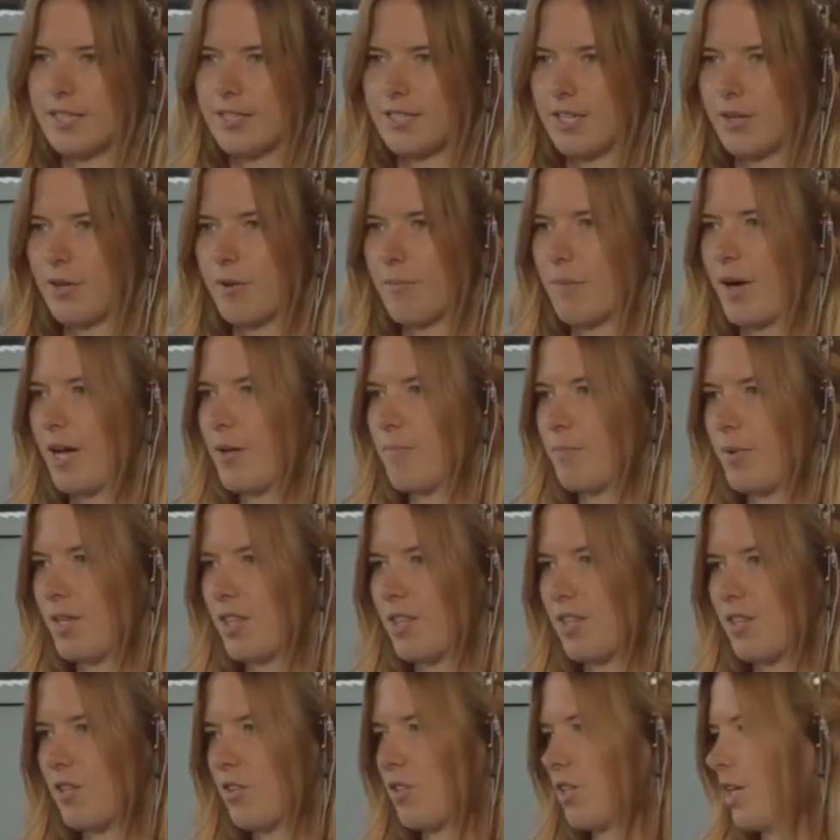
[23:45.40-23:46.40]
So it might
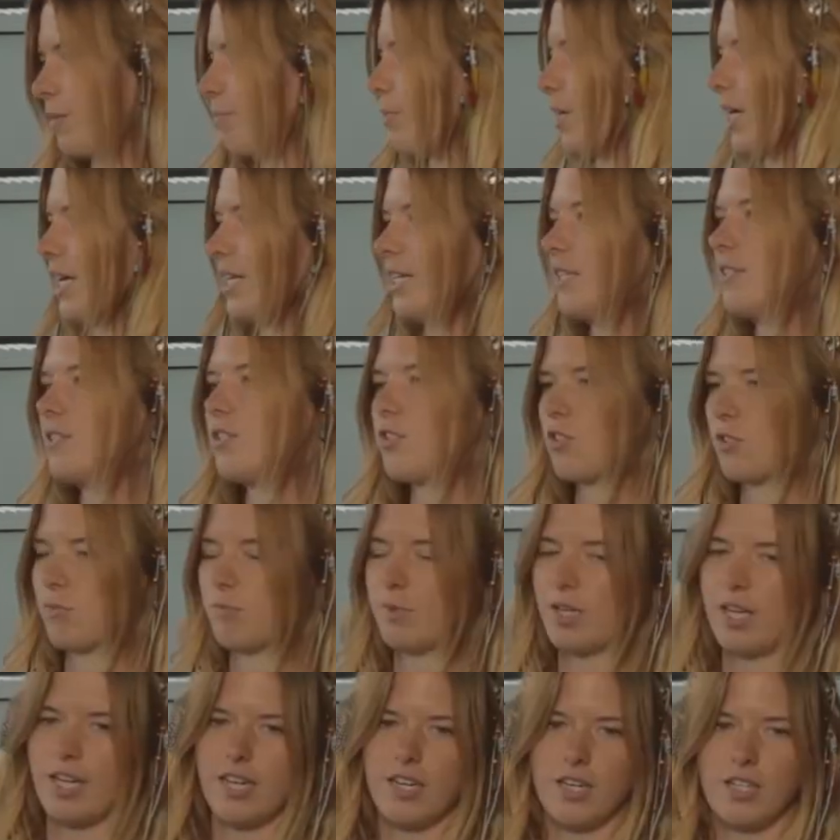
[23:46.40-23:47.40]
be that you like play an
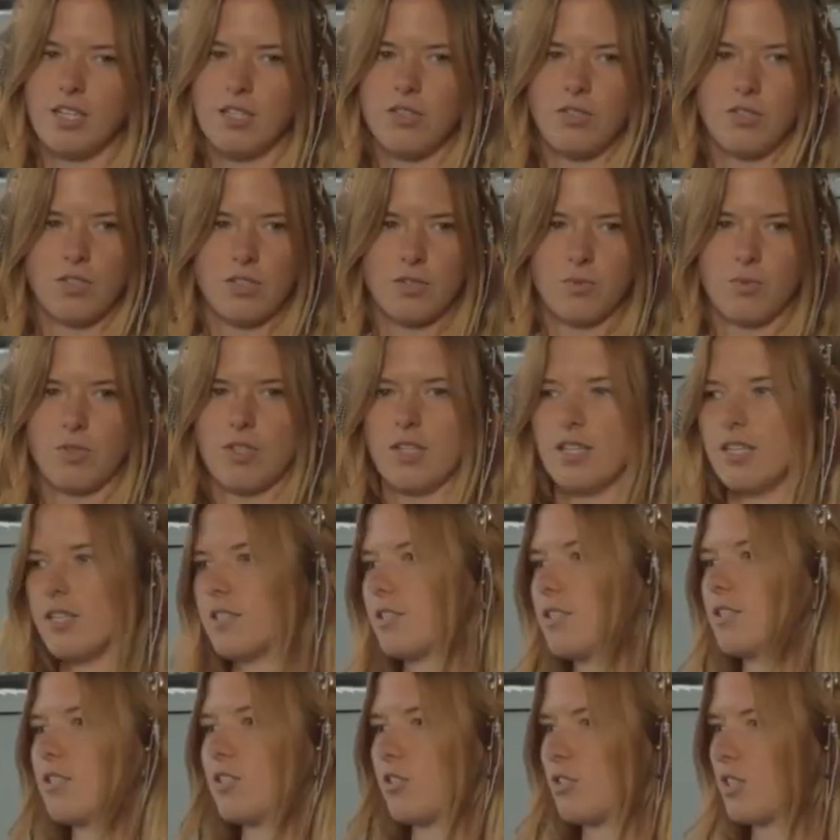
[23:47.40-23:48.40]
instrument and you just want to
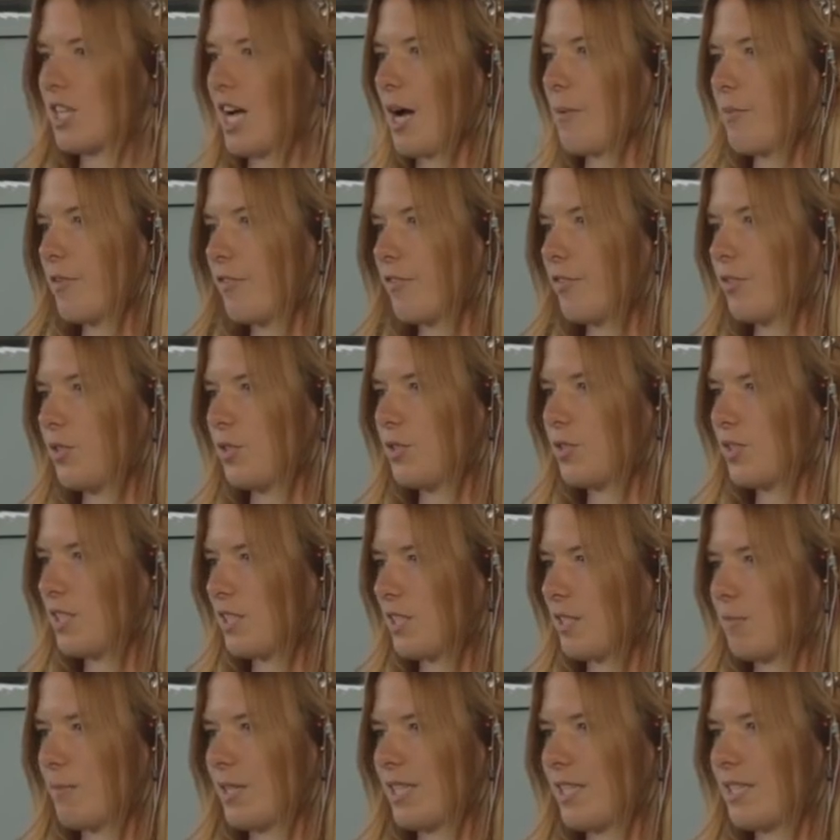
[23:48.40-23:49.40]
do that before you
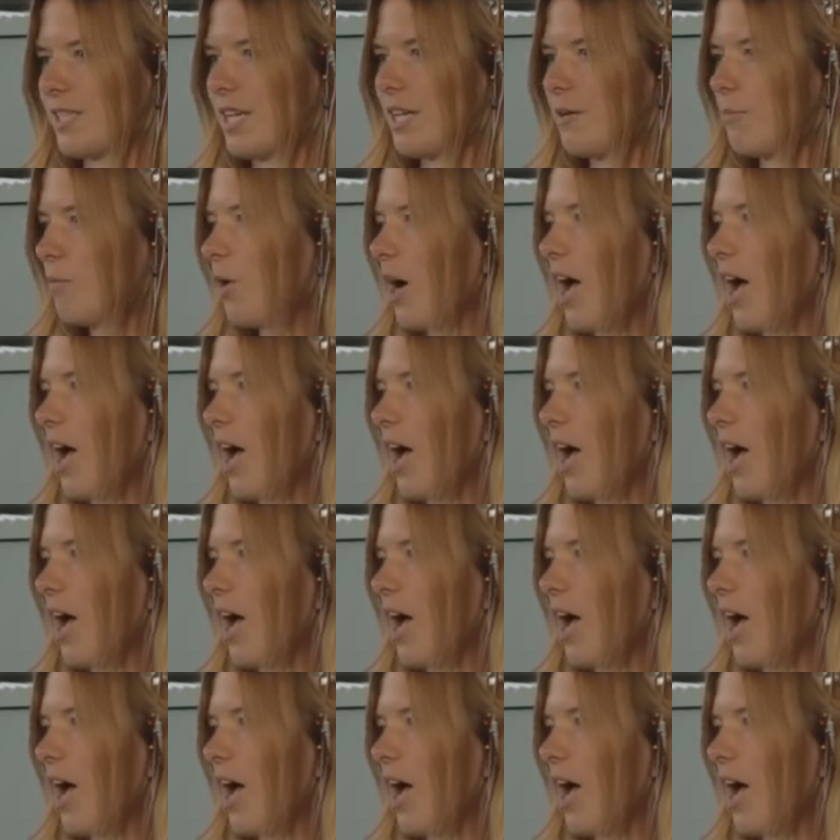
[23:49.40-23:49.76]
sit to meditate.